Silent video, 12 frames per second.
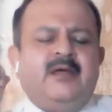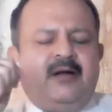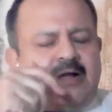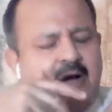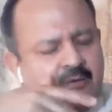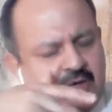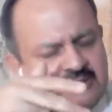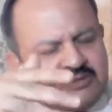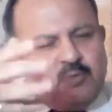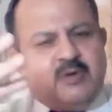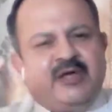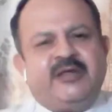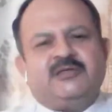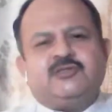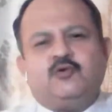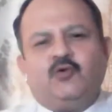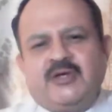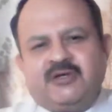It covers
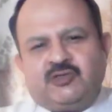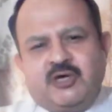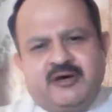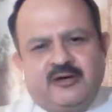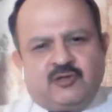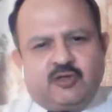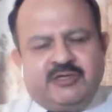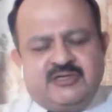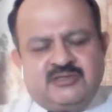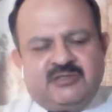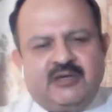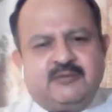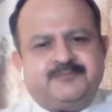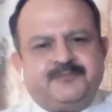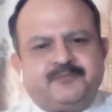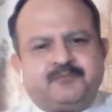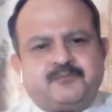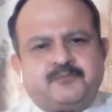various union territories
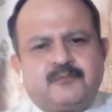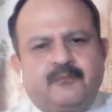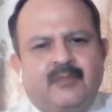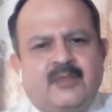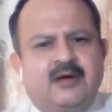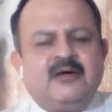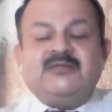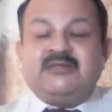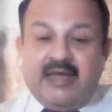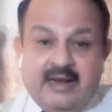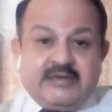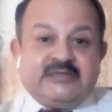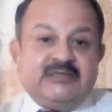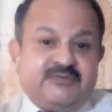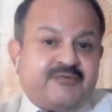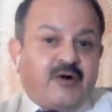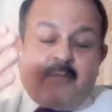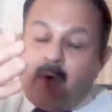and
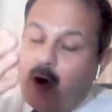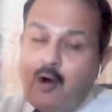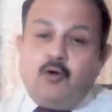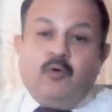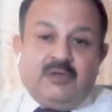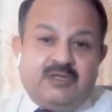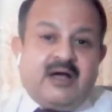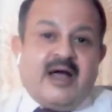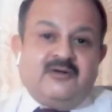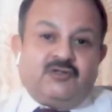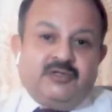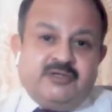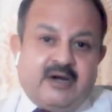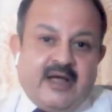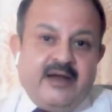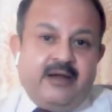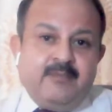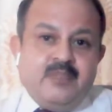selected from all over the country,
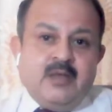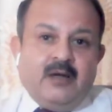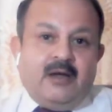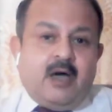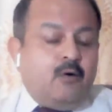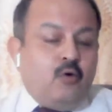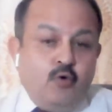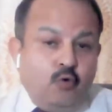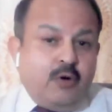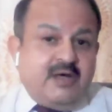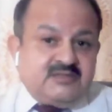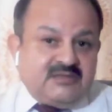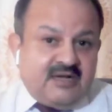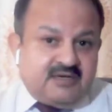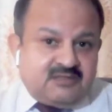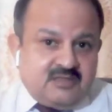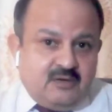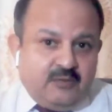right? Now, who does
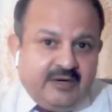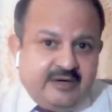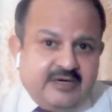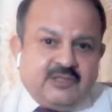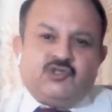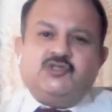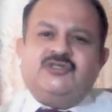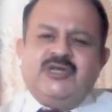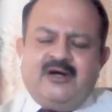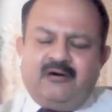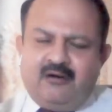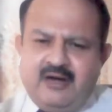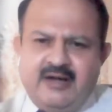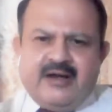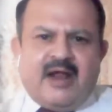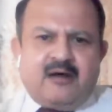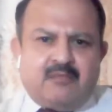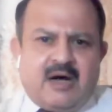that survey? It's generally
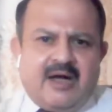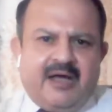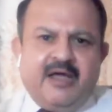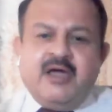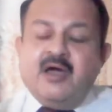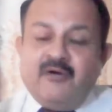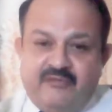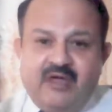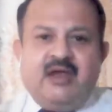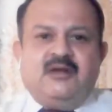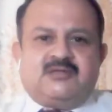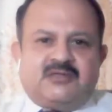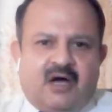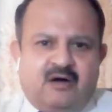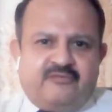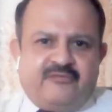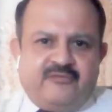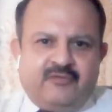done by field
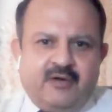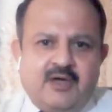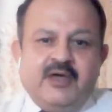staff.